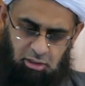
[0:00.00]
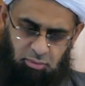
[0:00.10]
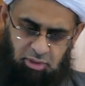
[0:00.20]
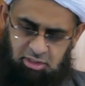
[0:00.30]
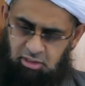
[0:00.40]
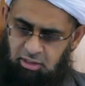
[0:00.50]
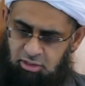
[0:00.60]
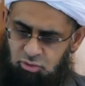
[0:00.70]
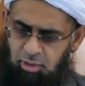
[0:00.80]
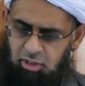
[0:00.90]
We ask Allah
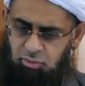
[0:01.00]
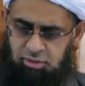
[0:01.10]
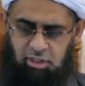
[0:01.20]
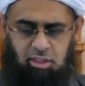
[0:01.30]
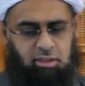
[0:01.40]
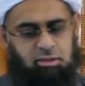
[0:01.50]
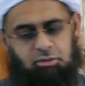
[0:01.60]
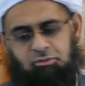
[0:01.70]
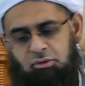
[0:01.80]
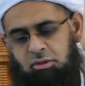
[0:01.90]
subhanahu wa ta'ala
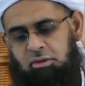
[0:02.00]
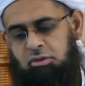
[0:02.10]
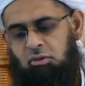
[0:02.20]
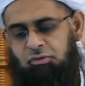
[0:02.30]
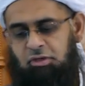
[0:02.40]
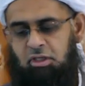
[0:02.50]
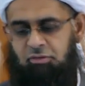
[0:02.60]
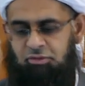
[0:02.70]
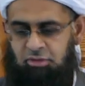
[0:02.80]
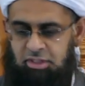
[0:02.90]
for tawfiq
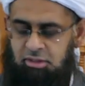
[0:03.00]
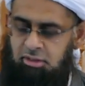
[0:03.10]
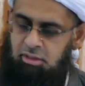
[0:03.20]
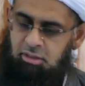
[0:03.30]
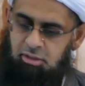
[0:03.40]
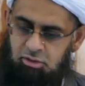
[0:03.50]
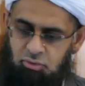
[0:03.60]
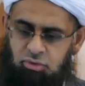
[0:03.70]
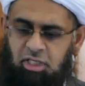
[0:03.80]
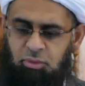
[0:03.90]
of the rest. So
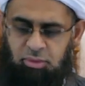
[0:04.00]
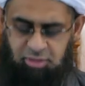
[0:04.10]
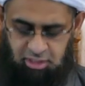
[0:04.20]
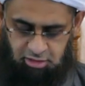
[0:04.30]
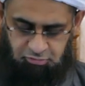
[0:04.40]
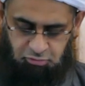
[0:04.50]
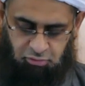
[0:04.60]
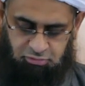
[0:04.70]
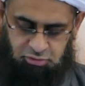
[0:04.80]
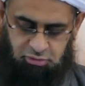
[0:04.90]
today we begin the
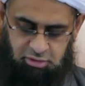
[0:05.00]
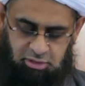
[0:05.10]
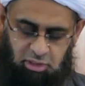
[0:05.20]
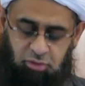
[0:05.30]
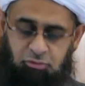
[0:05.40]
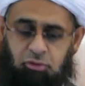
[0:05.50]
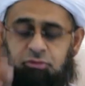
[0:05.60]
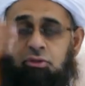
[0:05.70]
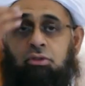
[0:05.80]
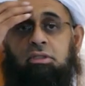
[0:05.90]
fourth juz. Now the
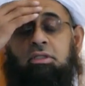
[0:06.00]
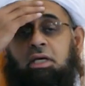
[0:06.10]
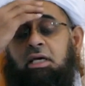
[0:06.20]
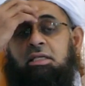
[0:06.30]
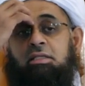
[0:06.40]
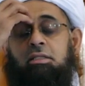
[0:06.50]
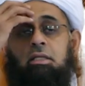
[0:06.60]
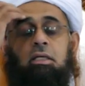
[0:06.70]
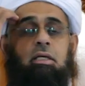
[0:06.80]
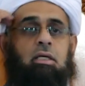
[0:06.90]
fourth juz has
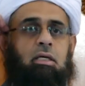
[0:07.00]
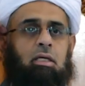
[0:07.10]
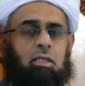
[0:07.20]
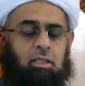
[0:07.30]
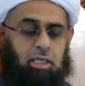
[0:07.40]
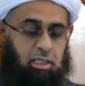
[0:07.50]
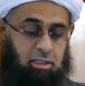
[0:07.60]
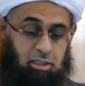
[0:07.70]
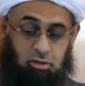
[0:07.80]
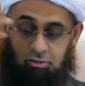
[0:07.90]
the
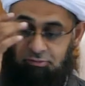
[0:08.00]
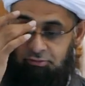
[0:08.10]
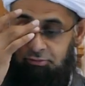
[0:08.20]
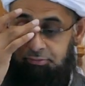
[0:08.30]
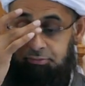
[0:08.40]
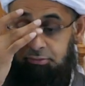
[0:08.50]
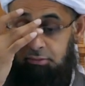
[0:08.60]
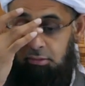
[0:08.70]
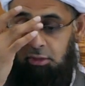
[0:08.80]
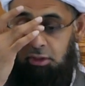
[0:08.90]
ending of
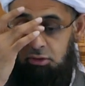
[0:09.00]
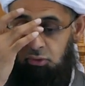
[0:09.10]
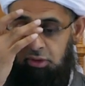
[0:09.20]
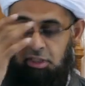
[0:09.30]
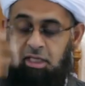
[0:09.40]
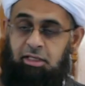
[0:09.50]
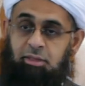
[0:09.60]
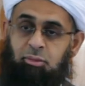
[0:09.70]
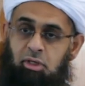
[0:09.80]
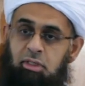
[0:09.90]
Surah Ali
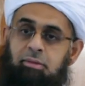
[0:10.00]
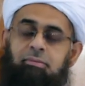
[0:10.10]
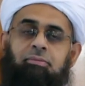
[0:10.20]
Imran.